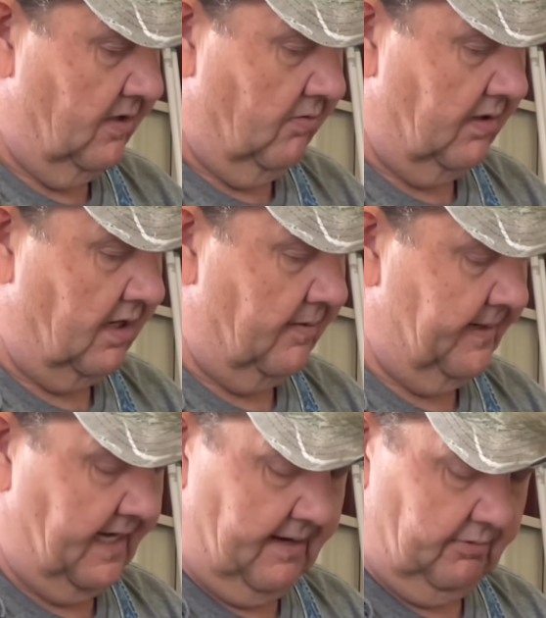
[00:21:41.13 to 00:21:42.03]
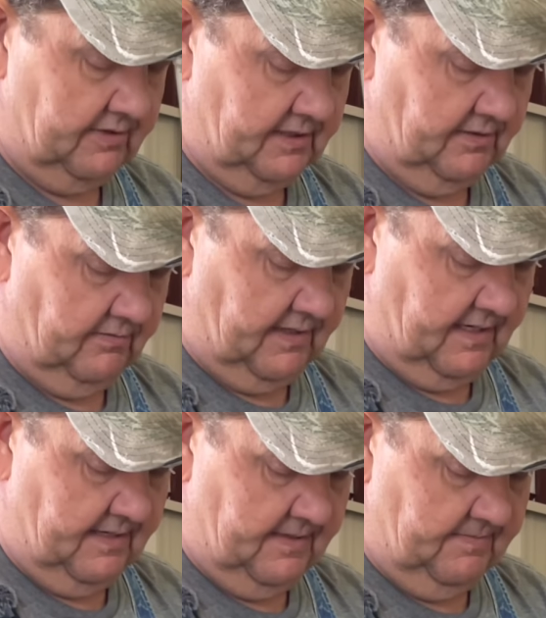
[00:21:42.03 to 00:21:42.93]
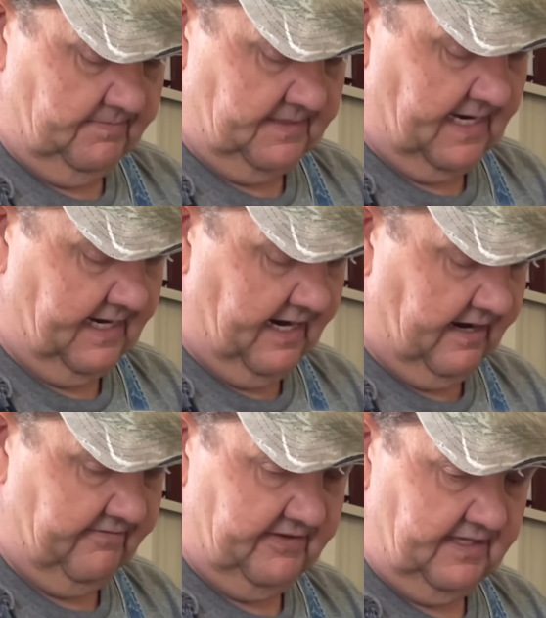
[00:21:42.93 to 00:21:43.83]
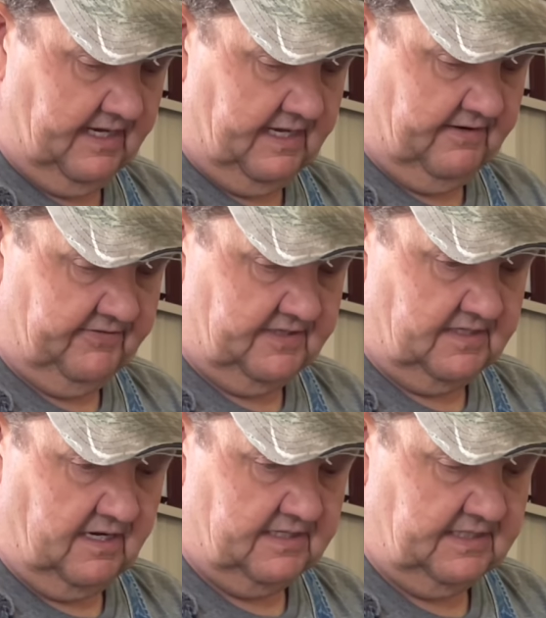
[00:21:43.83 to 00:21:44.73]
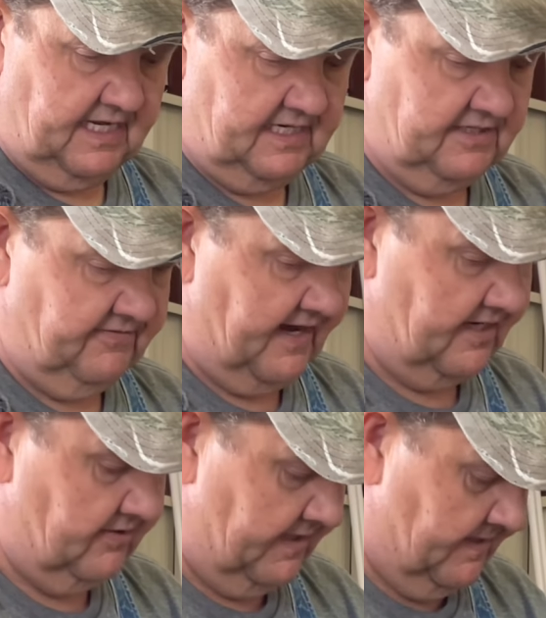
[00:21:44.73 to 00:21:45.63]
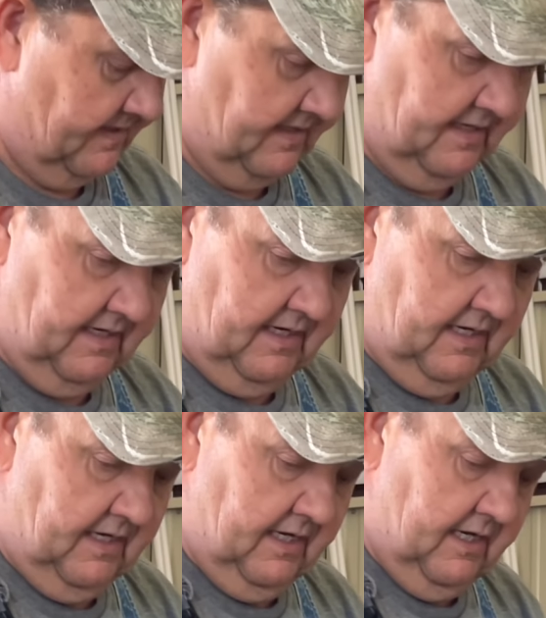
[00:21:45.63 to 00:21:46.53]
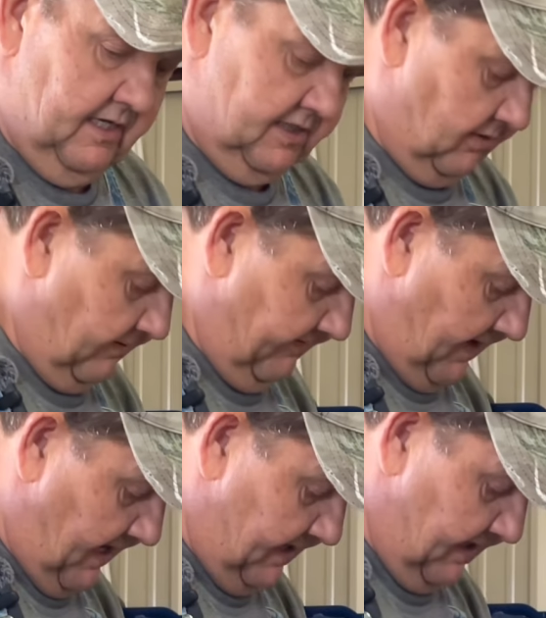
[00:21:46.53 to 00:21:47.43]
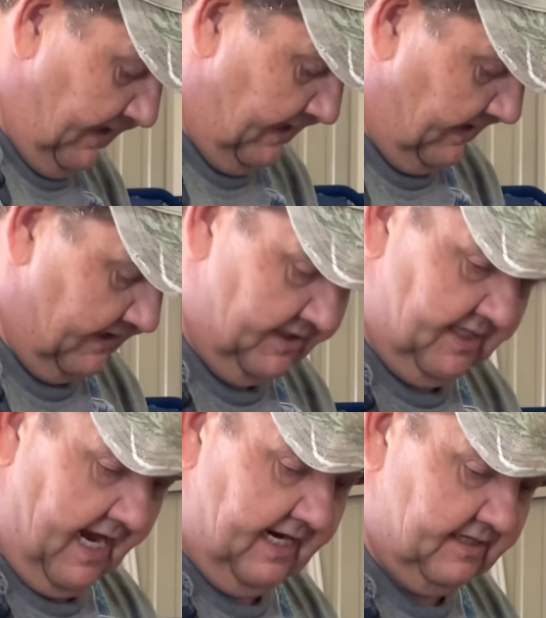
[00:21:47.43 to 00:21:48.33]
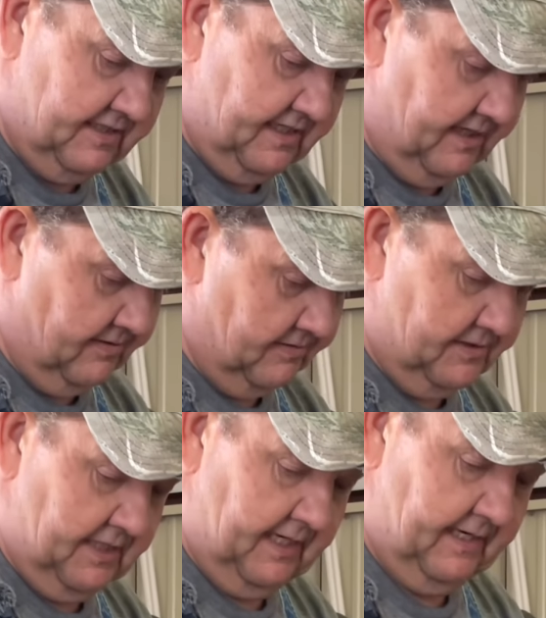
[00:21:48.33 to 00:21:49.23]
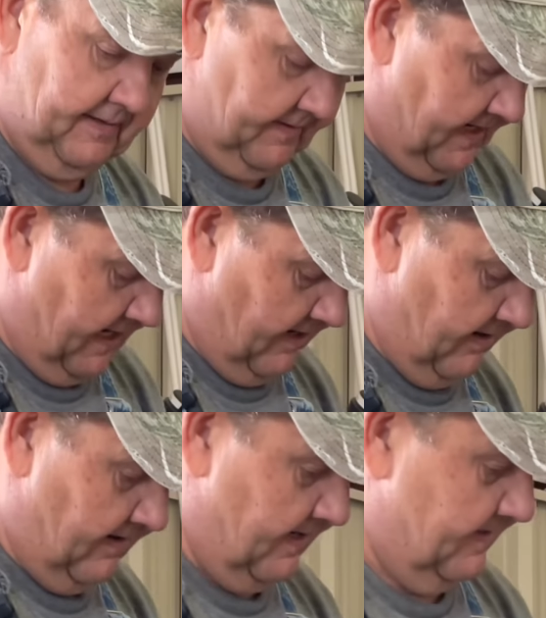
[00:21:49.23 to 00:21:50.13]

we'll all be able to take care of it then if it's not satisfactory. So we've got a stack of seals here,